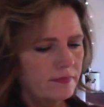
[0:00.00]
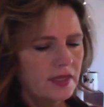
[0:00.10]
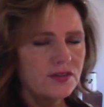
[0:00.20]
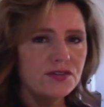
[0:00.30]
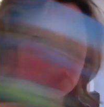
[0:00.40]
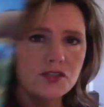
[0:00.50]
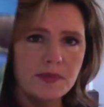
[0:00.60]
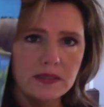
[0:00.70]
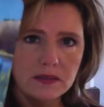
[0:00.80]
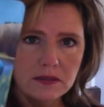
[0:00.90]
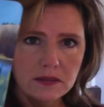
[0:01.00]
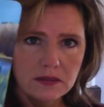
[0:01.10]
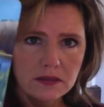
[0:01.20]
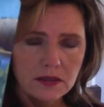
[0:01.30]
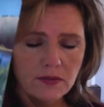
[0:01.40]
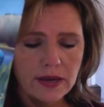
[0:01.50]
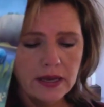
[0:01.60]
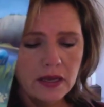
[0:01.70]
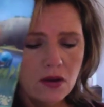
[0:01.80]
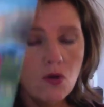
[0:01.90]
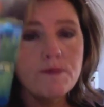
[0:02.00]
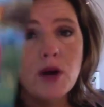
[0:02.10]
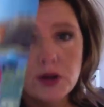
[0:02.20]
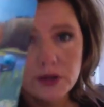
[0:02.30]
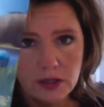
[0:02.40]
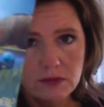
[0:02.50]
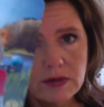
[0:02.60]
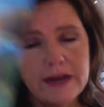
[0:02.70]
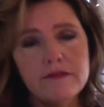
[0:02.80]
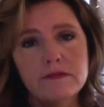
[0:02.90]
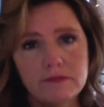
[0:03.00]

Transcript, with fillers: This is husband, okay? Partner, right?